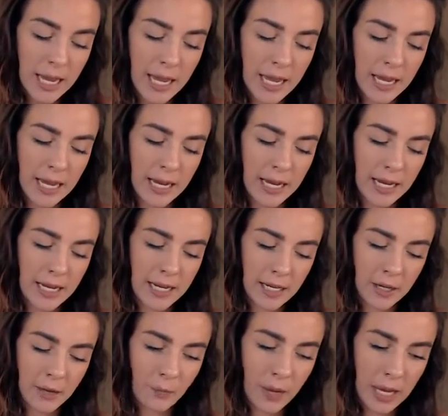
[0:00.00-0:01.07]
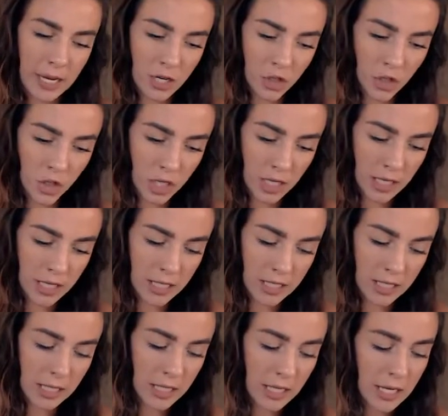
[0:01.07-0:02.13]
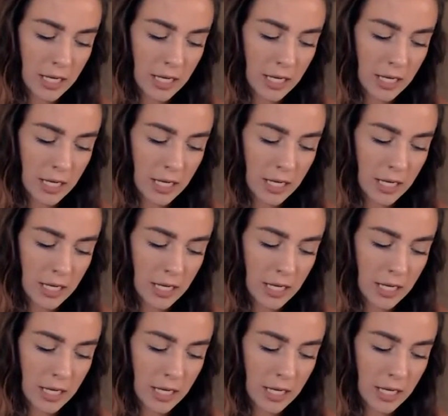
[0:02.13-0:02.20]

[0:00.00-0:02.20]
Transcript: and patient,